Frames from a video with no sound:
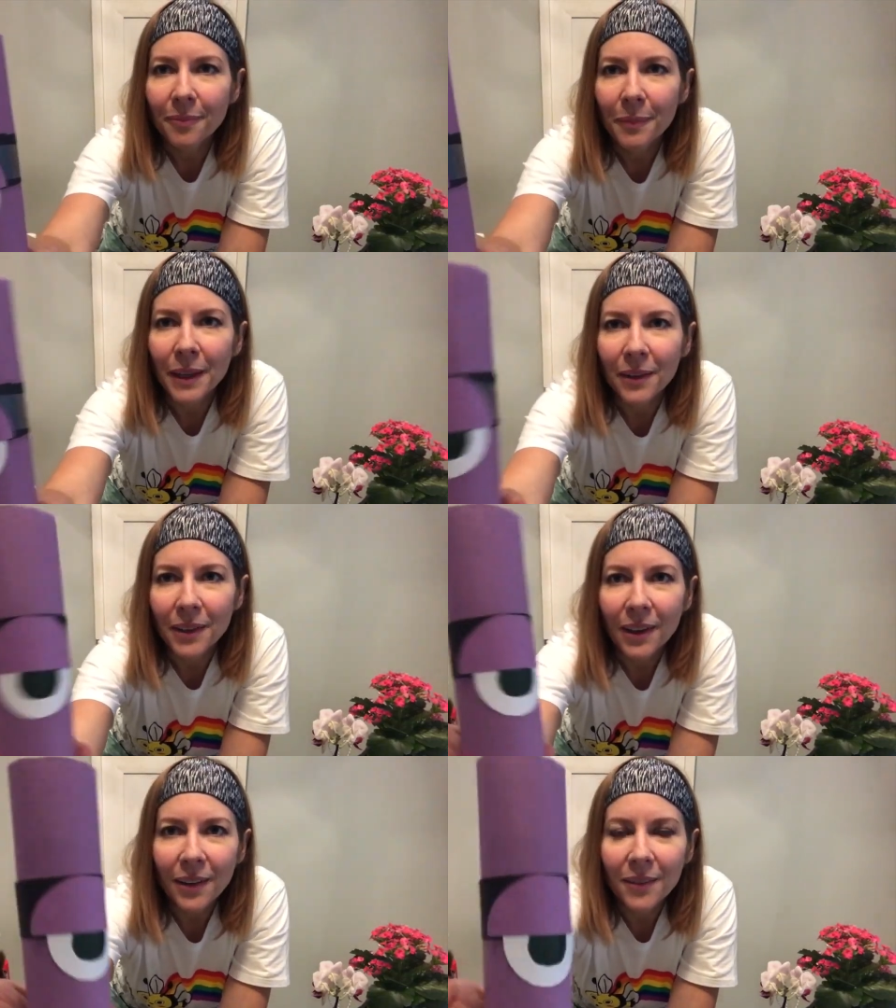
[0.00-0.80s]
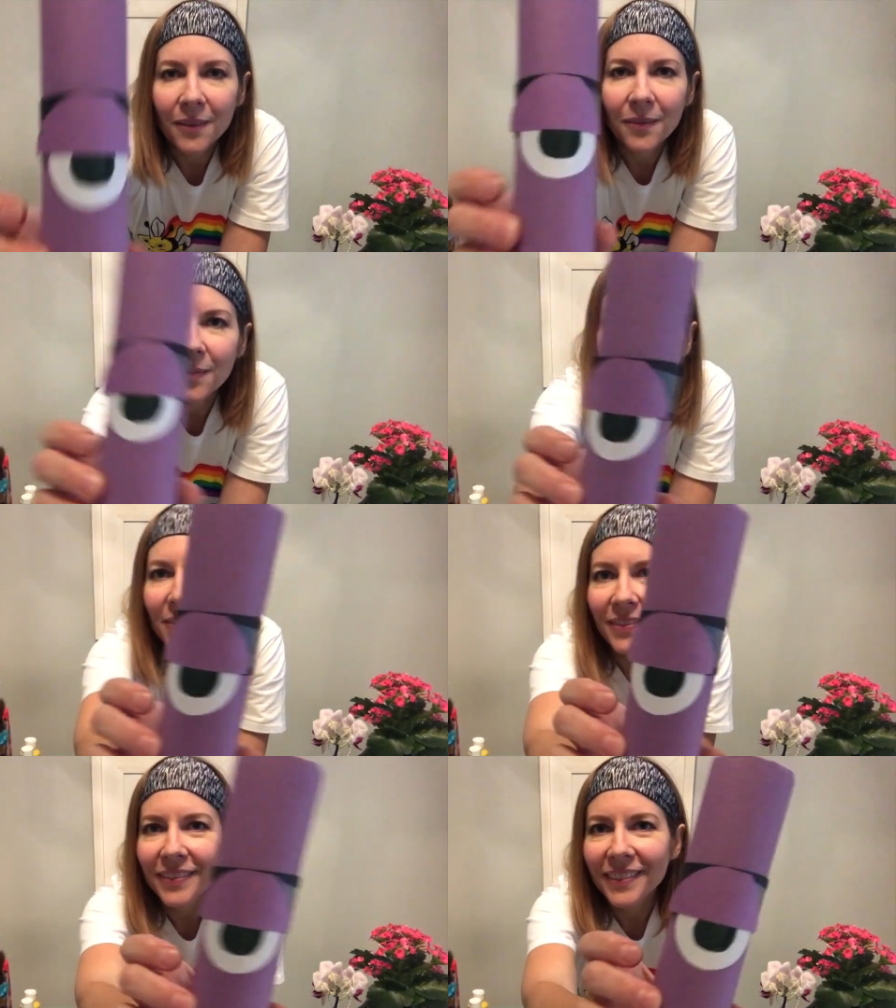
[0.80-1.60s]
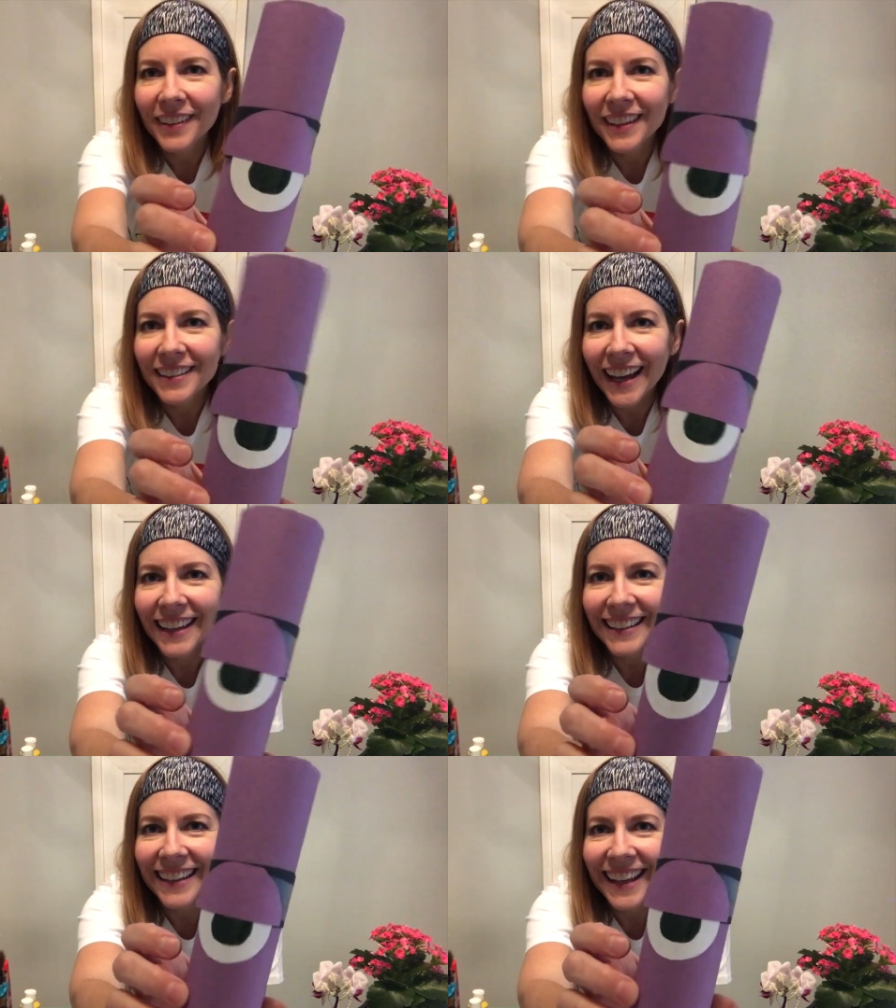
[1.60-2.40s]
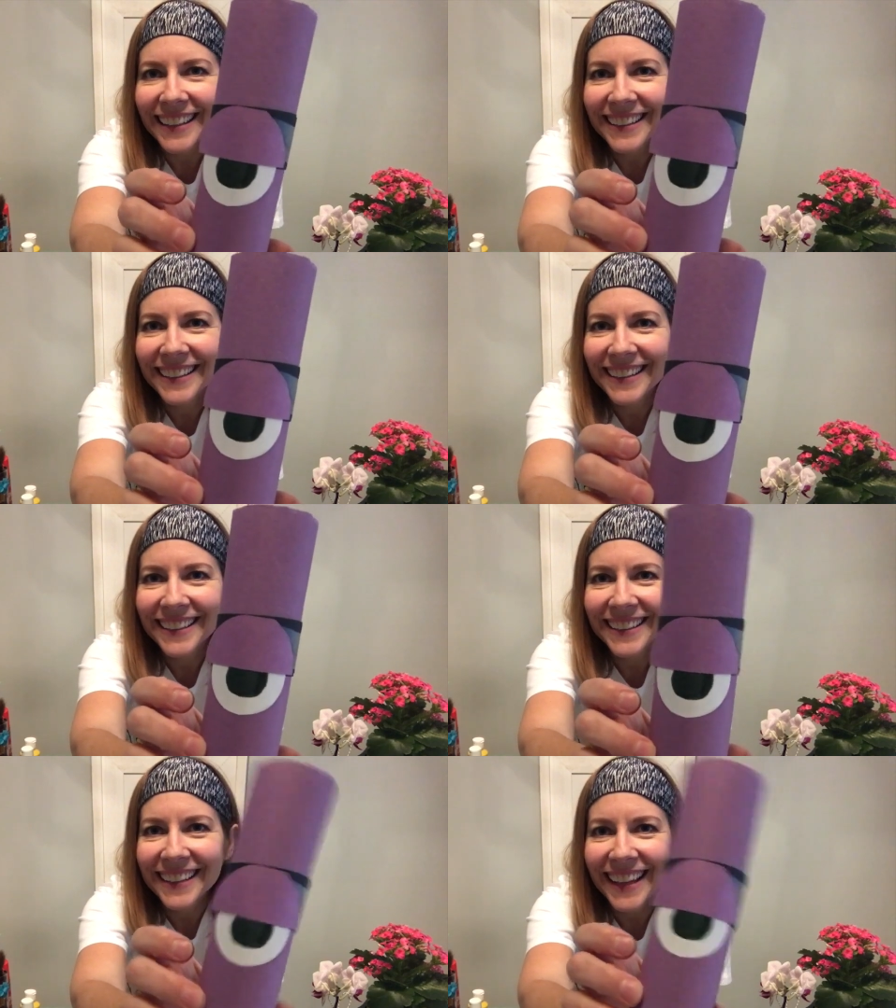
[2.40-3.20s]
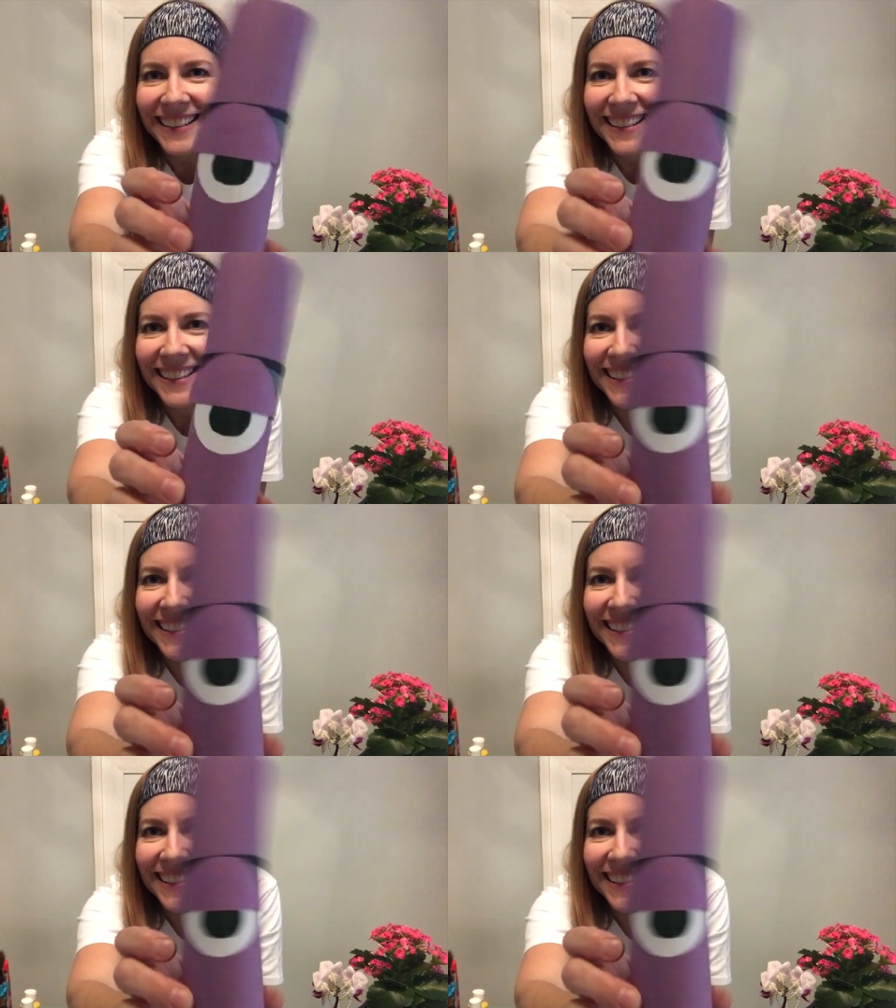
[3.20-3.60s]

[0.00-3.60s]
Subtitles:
There you go. Get his eyelid on. Nice.